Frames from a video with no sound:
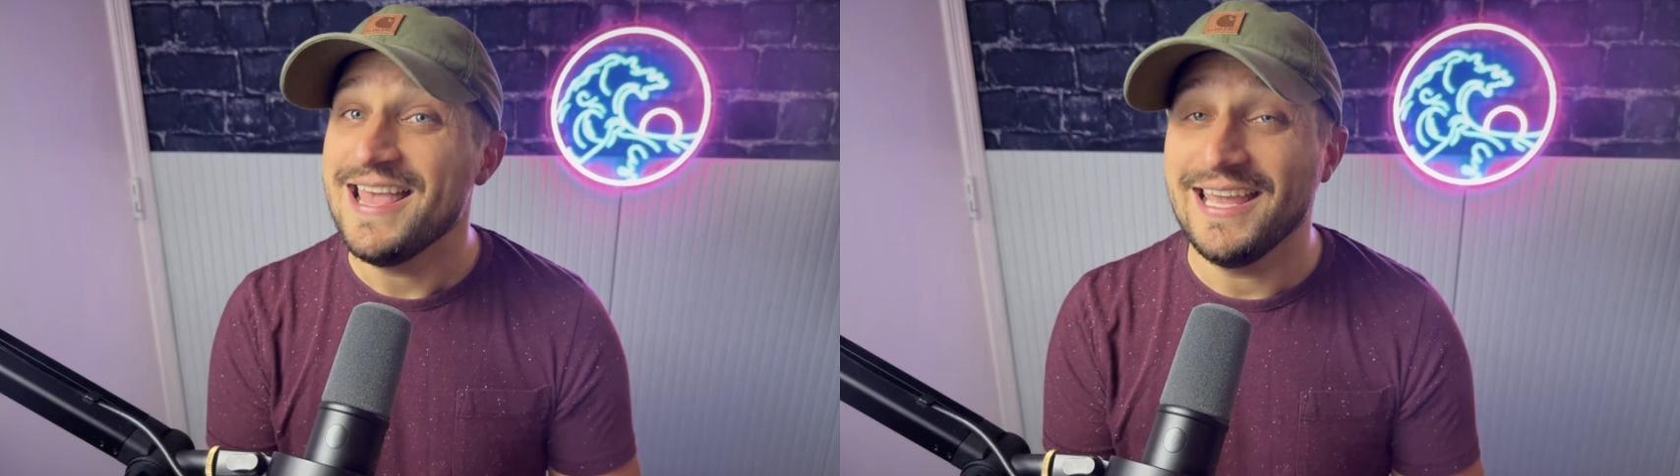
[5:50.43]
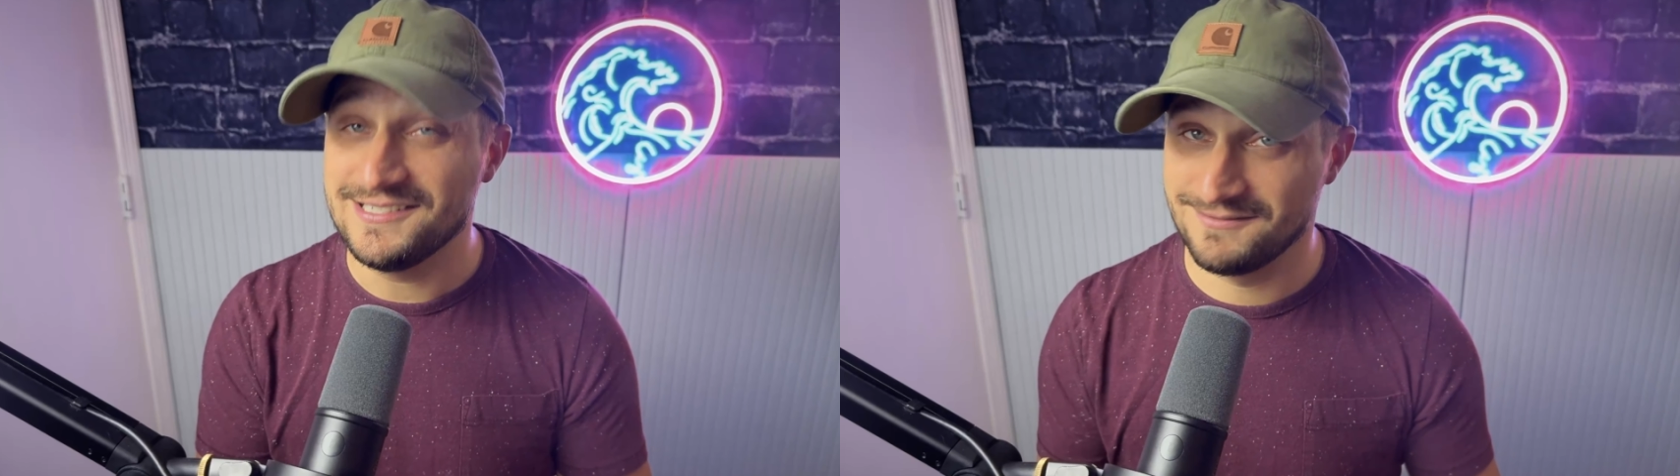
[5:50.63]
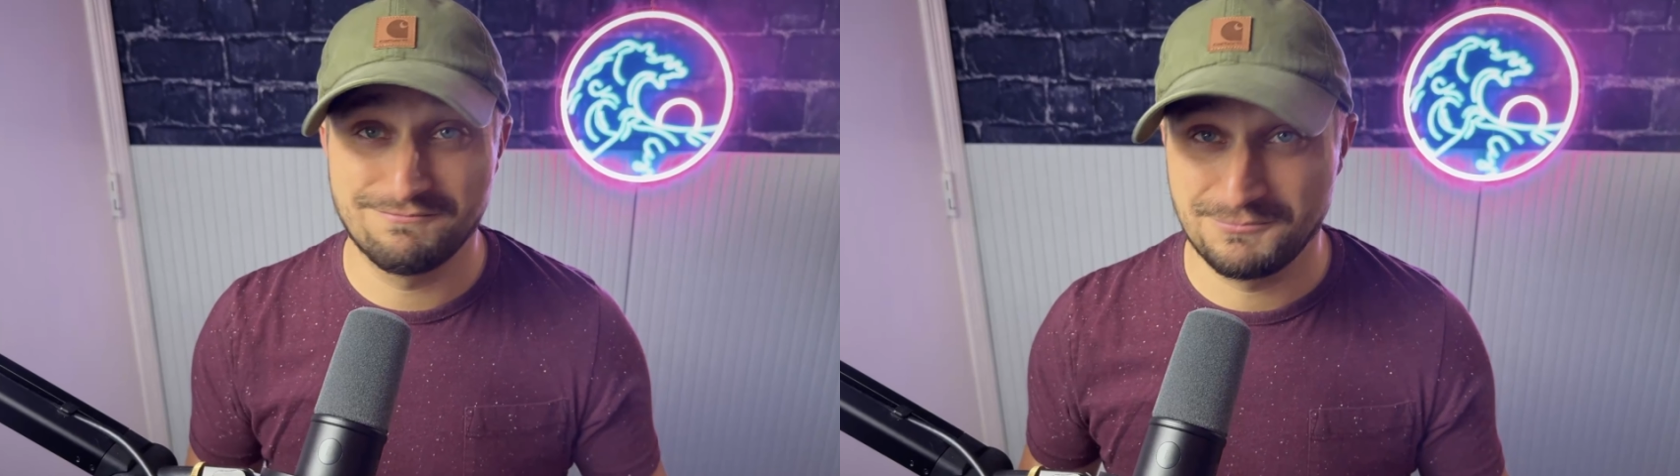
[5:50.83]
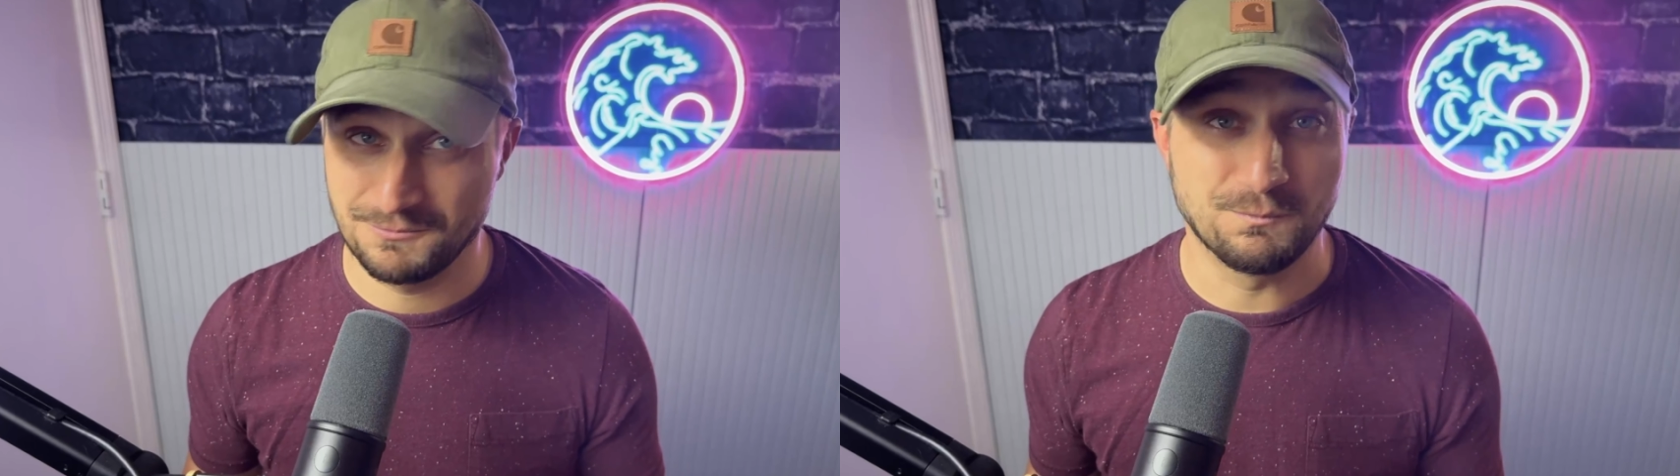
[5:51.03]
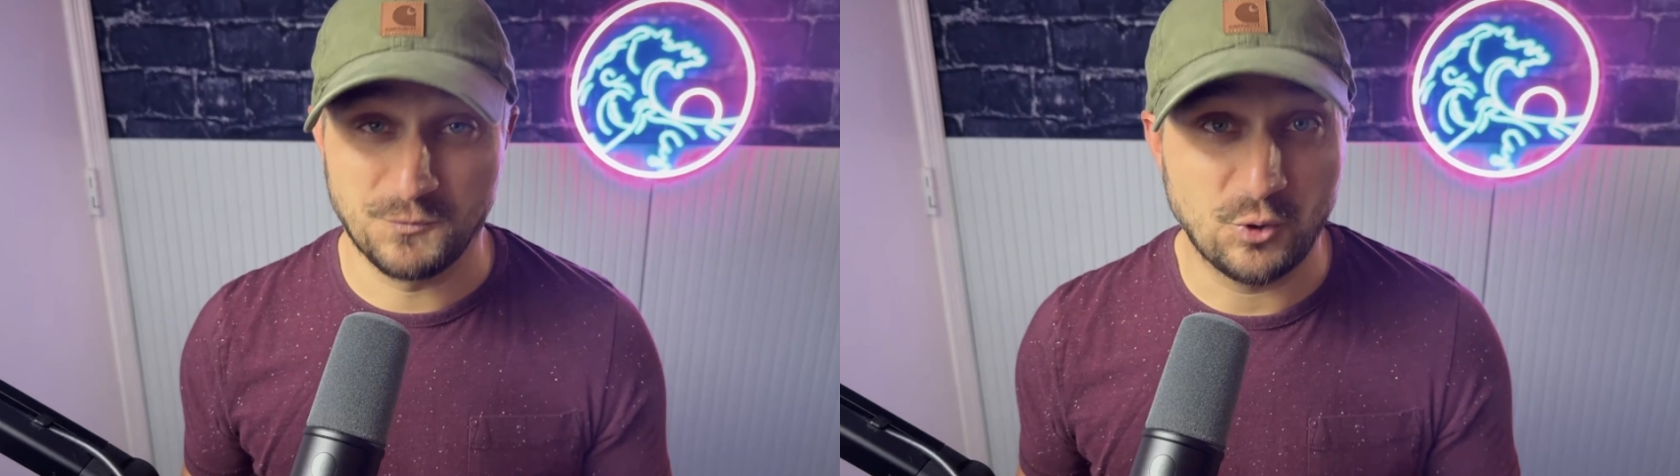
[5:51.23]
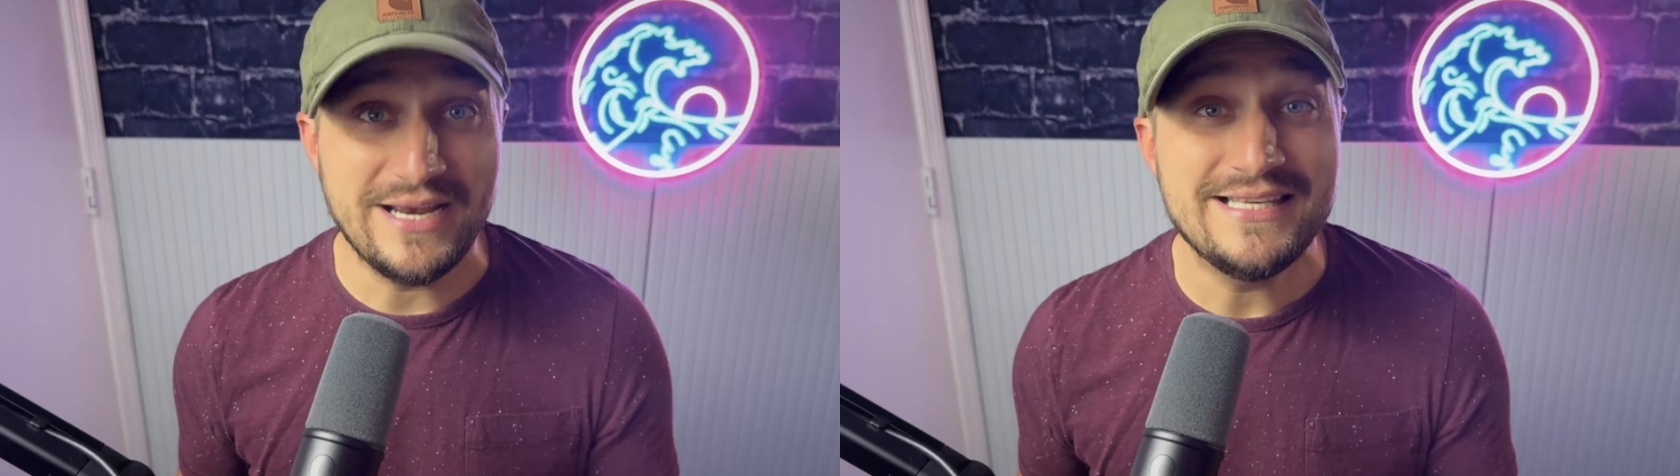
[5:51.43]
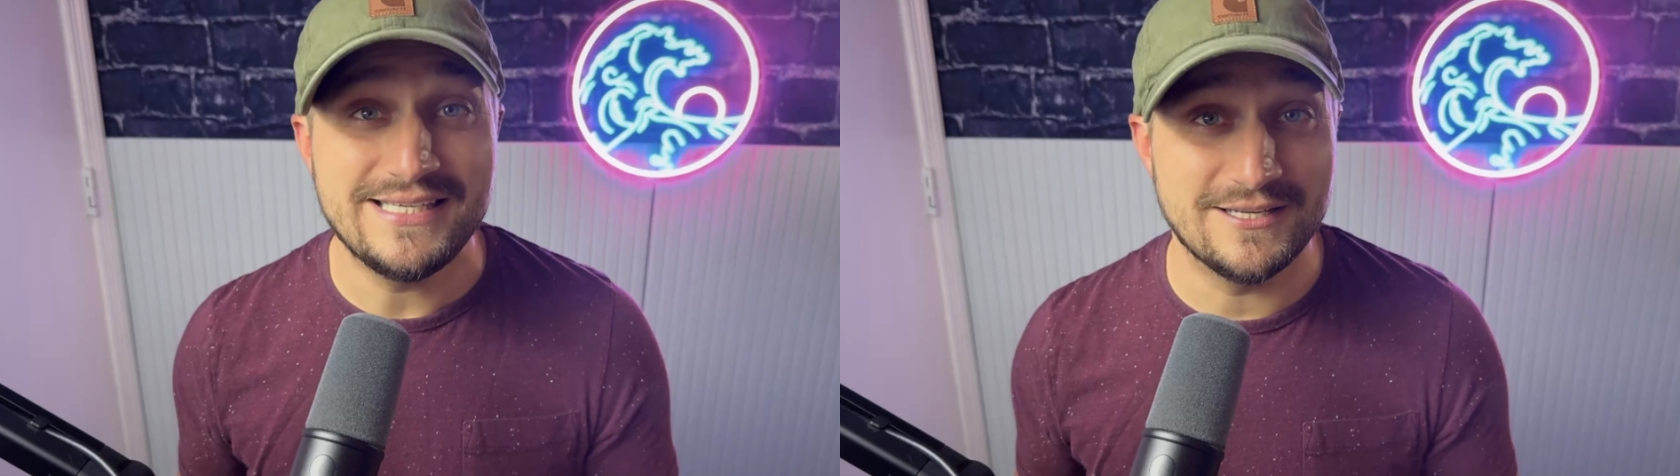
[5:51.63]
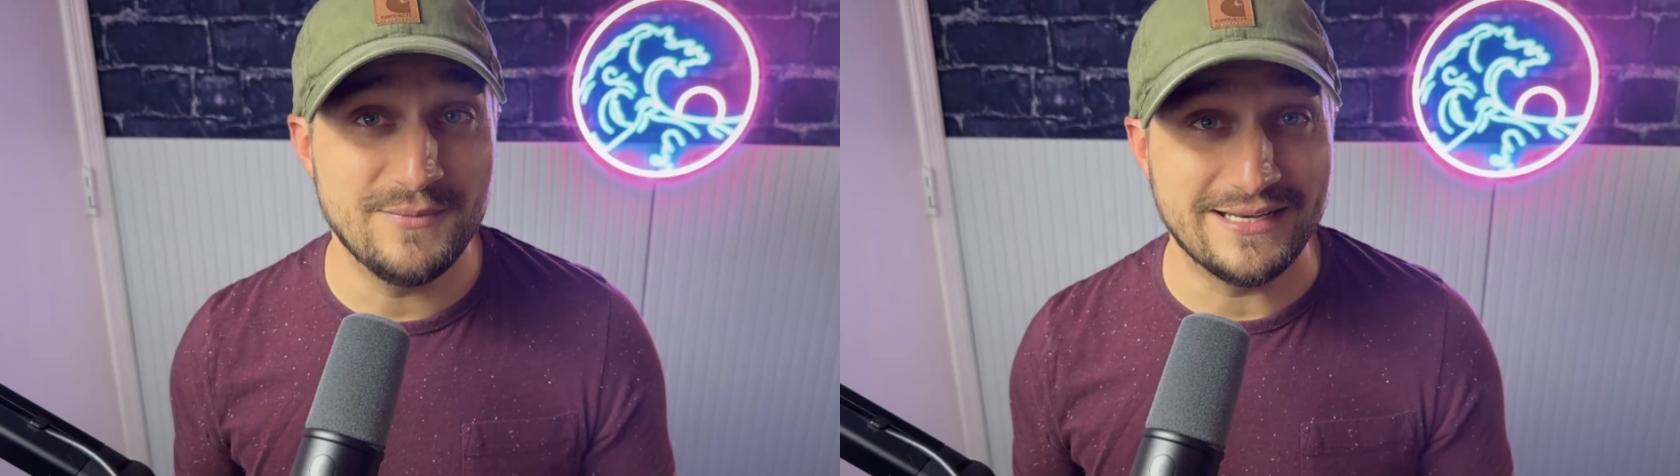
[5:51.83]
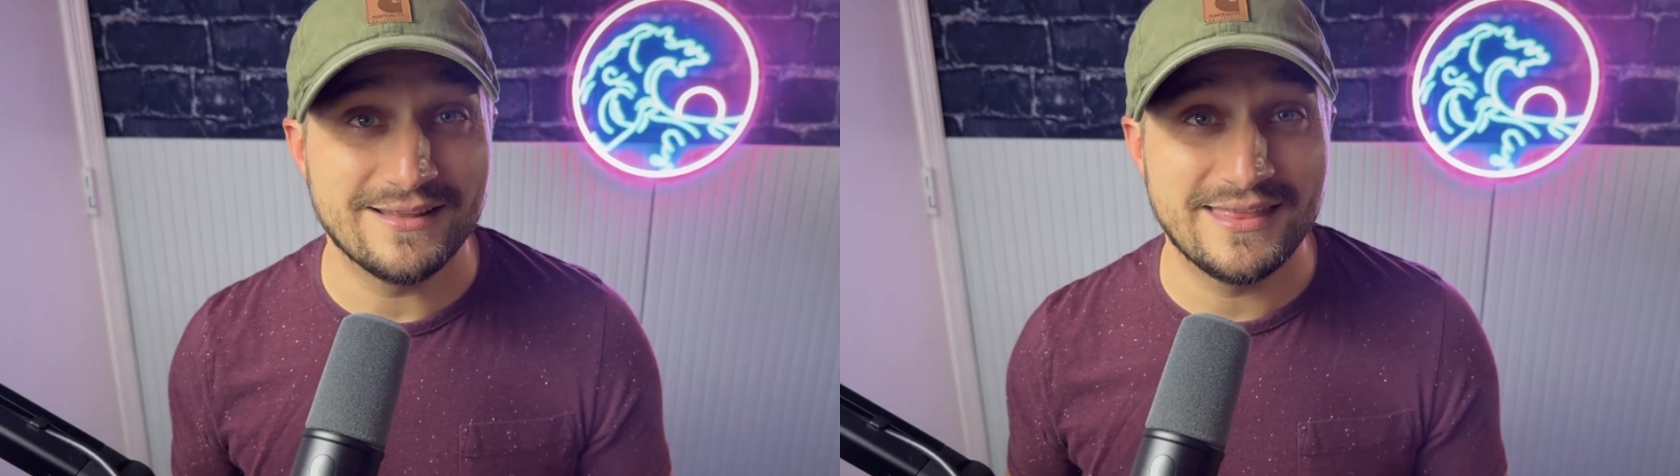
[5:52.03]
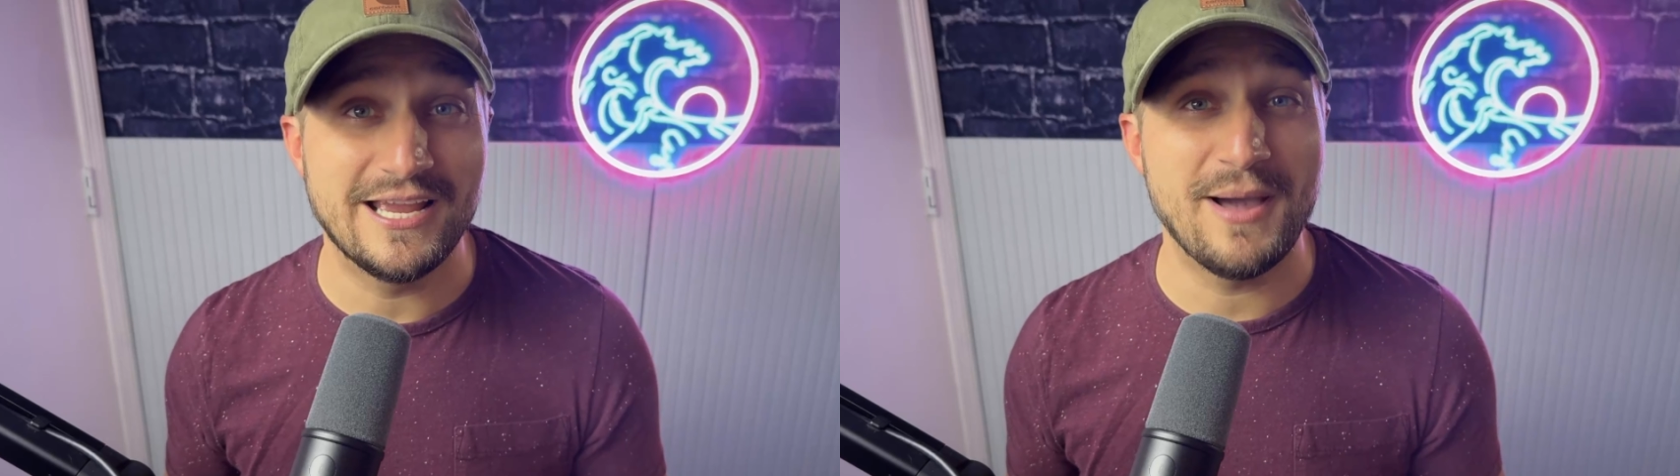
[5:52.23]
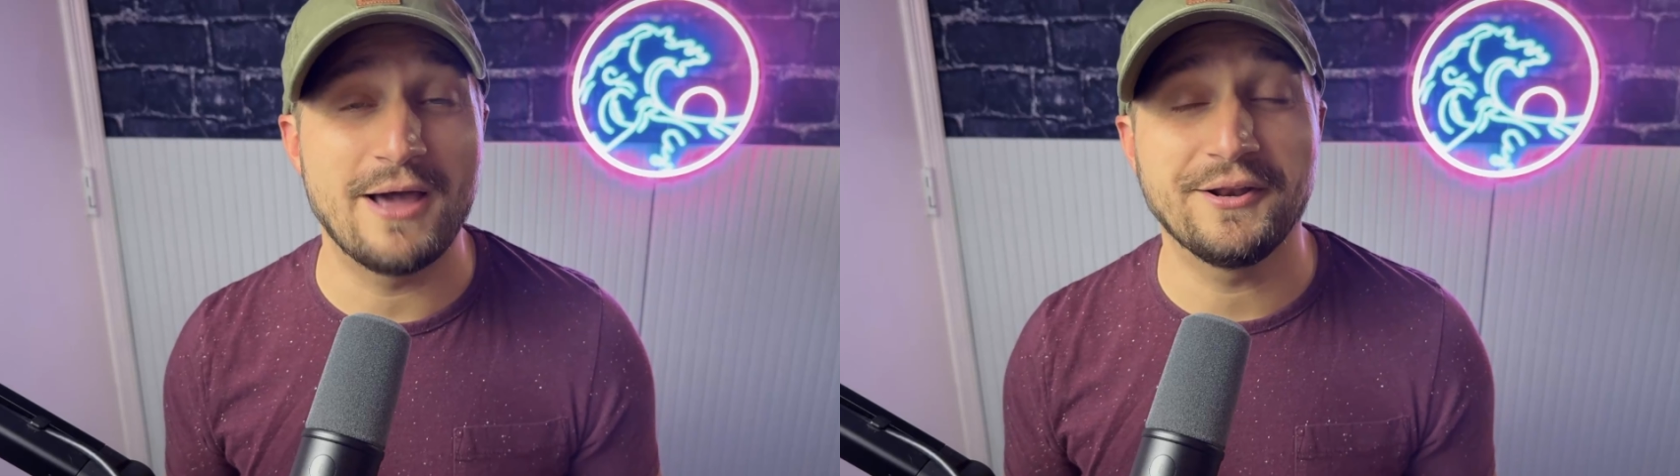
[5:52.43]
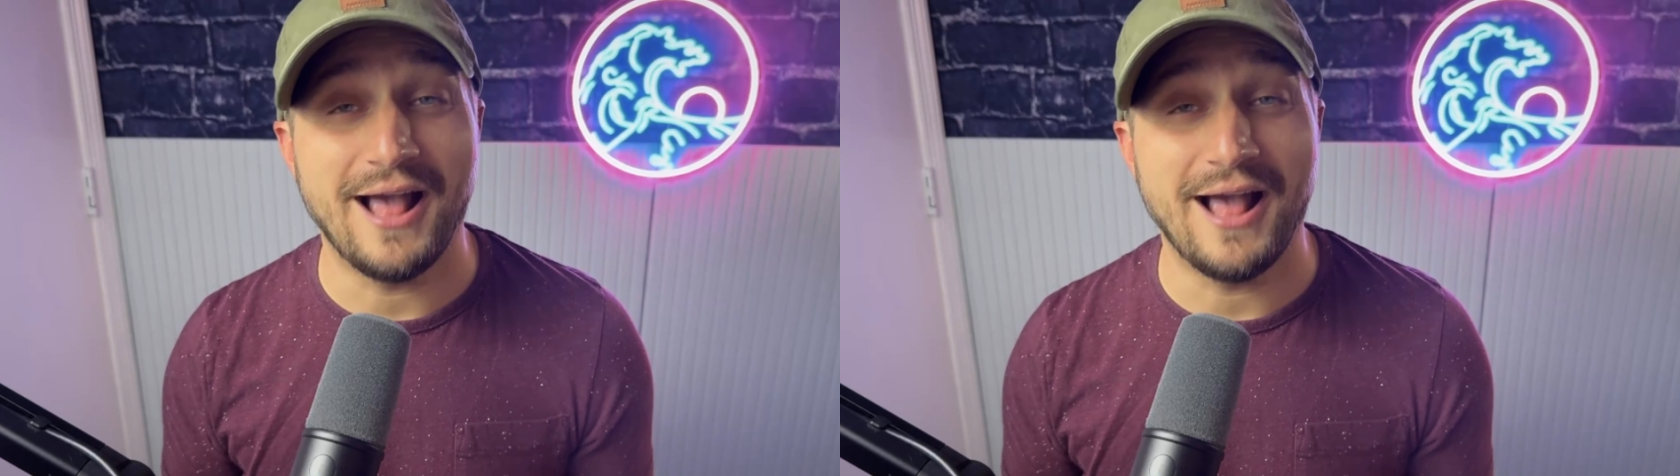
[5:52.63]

It's crazy to me to think about it.